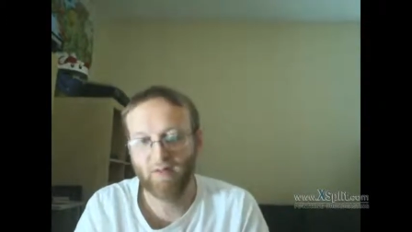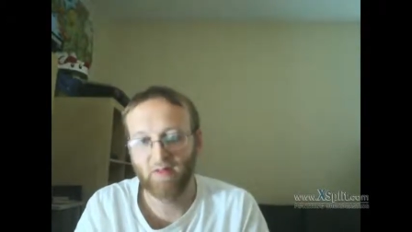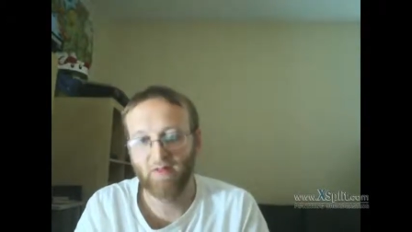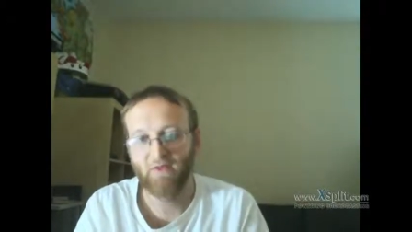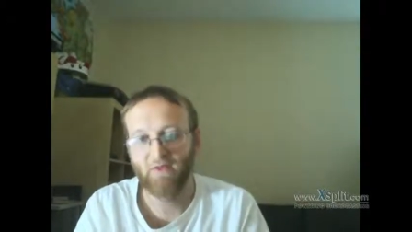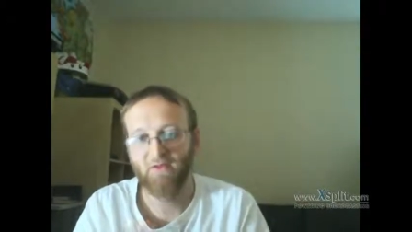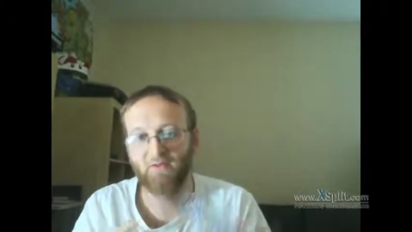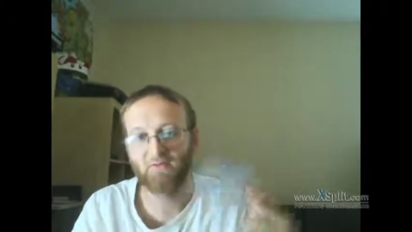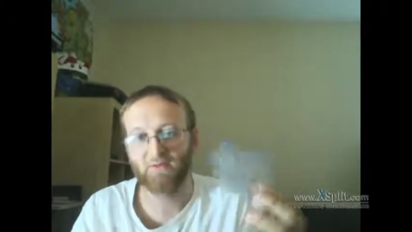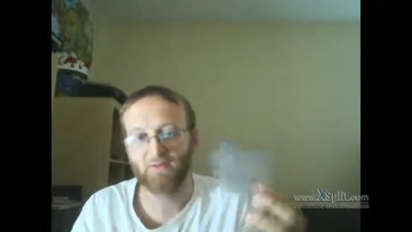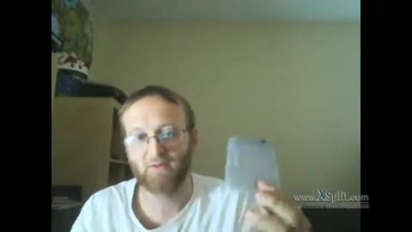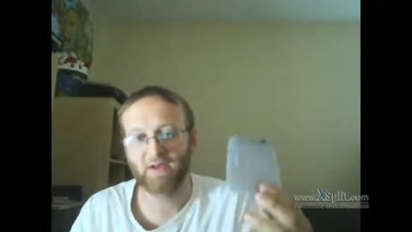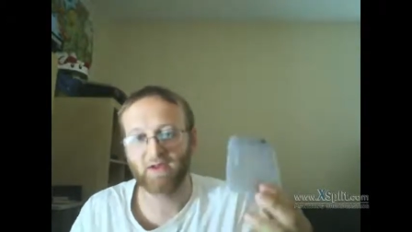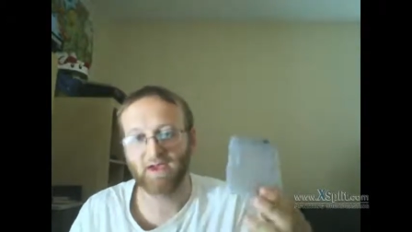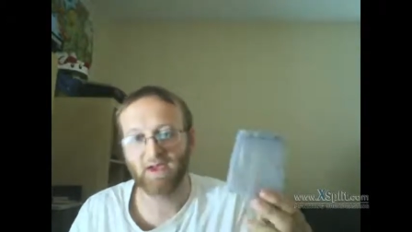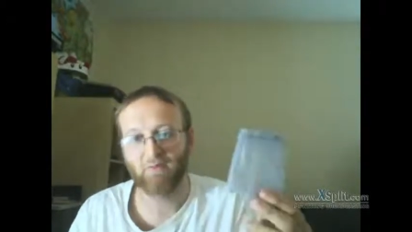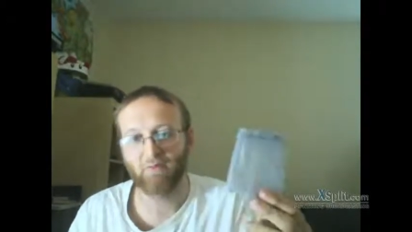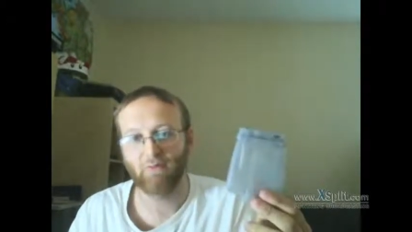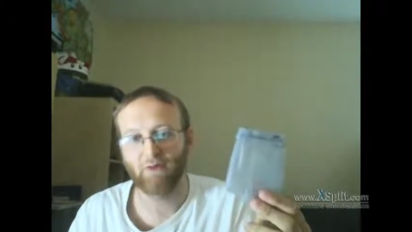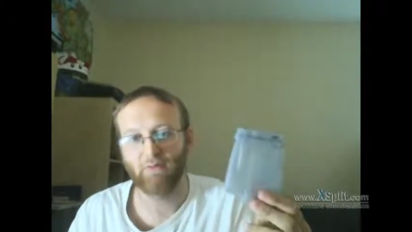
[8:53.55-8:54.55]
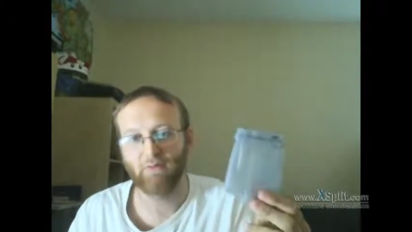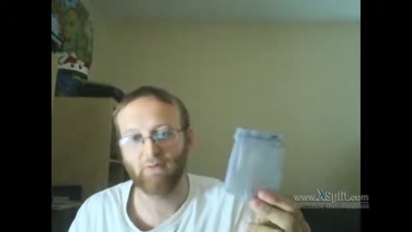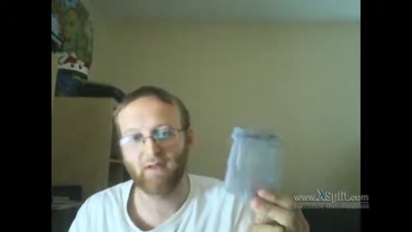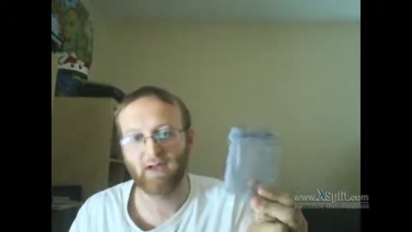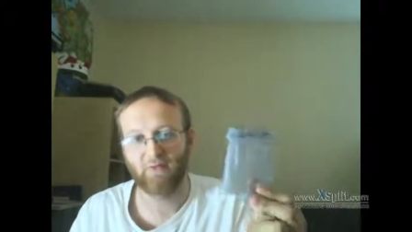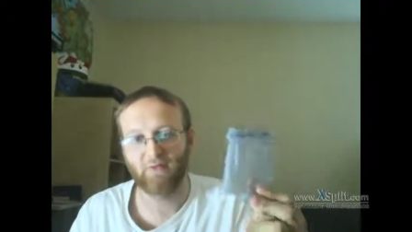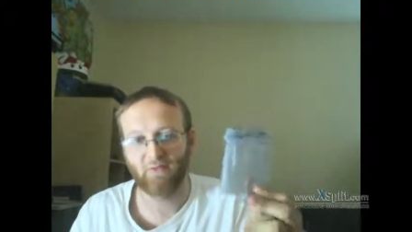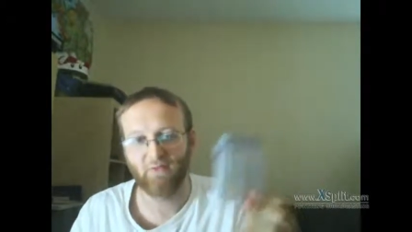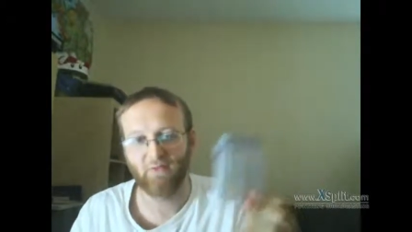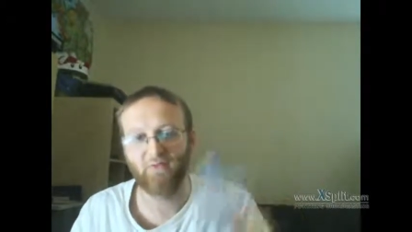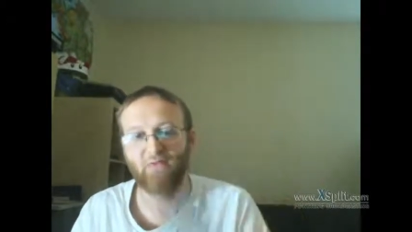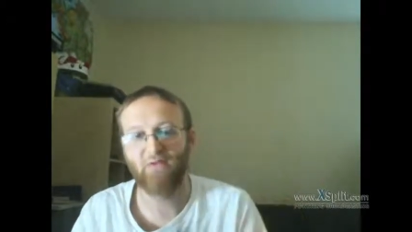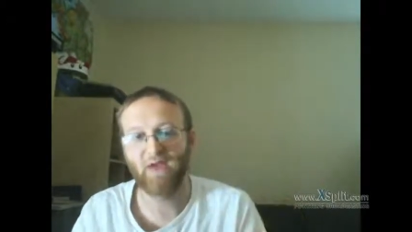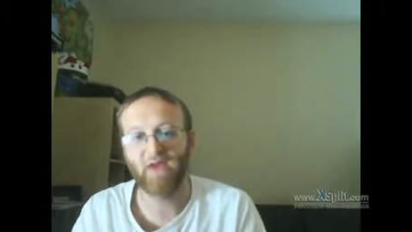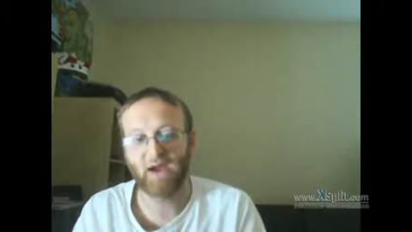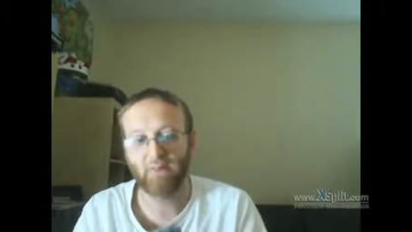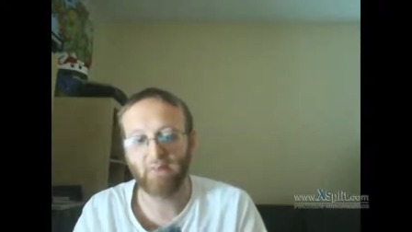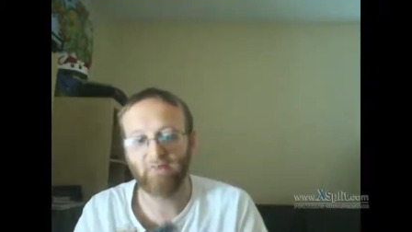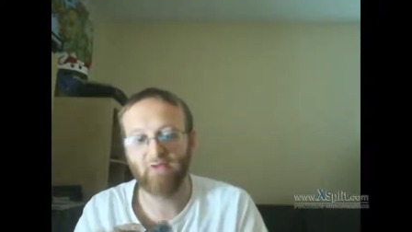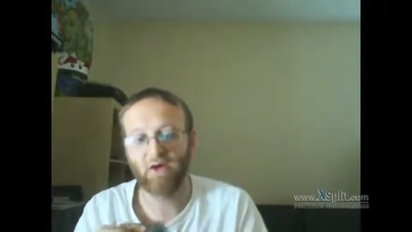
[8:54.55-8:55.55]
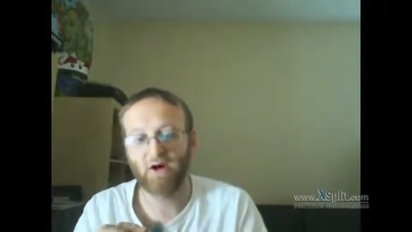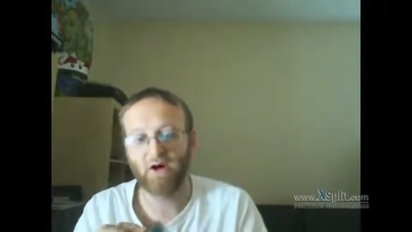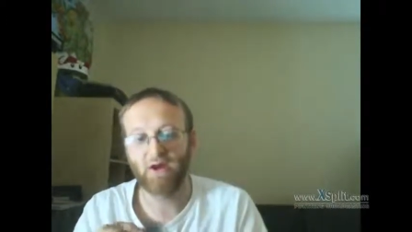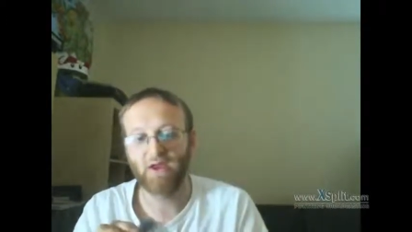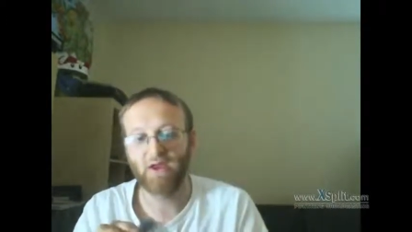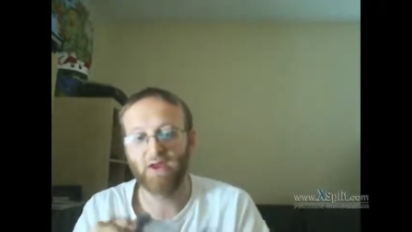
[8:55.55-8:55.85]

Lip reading: This is for the Game Boy Advance. It snaps on.